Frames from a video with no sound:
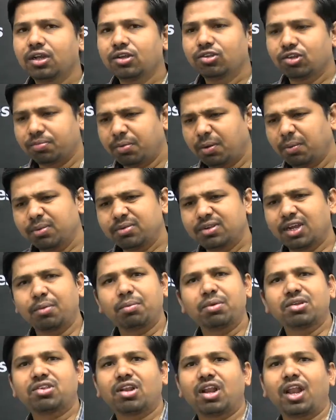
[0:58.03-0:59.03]
So from
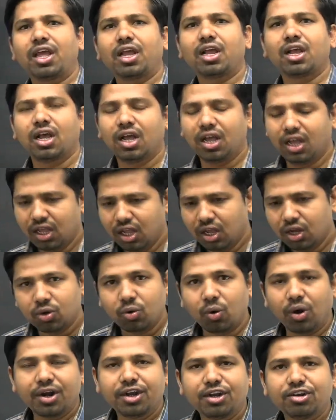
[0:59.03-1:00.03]
chapters like
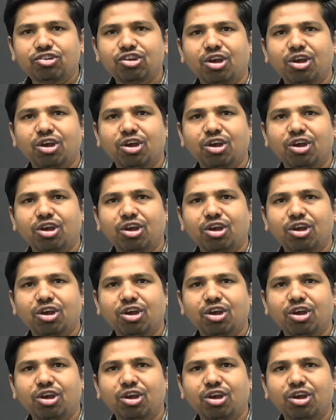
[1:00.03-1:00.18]
coordinate